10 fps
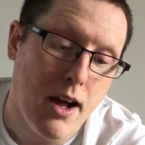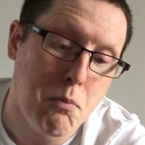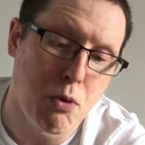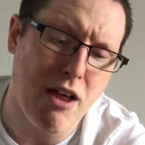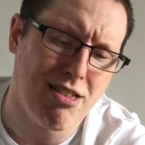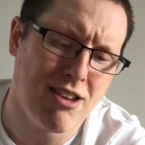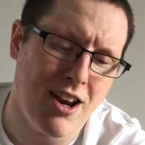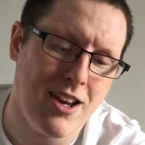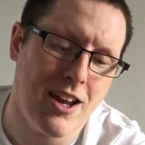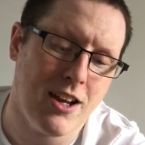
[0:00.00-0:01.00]

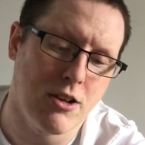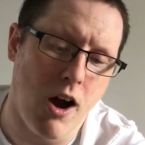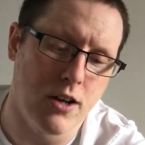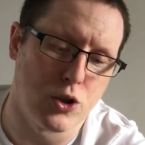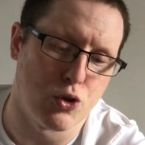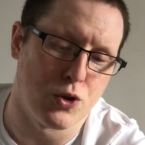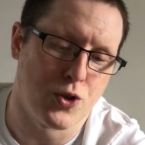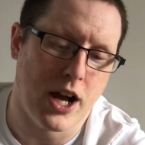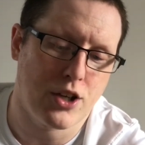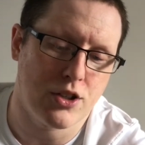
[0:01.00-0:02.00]
breathtaking dinosaur
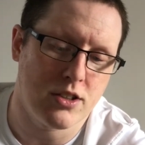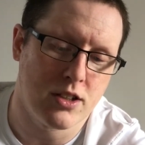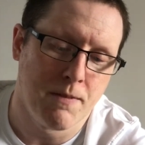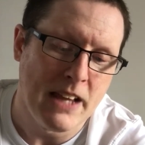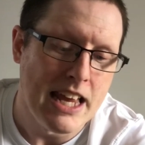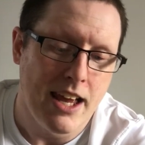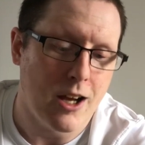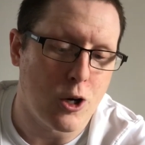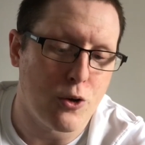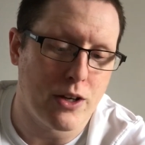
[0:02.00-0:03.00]
attractions,
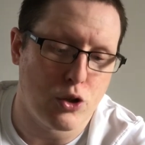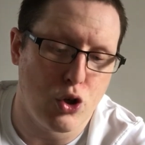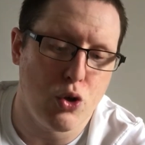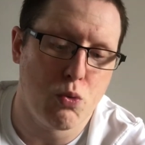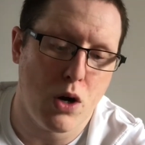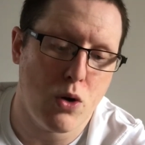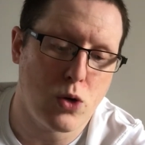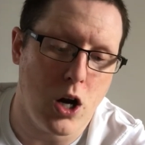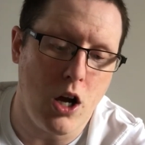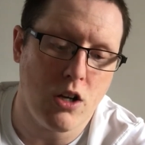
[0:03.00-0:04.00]
including two
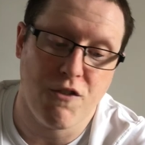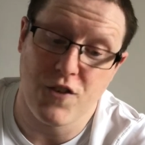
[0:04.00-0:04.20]
world-class,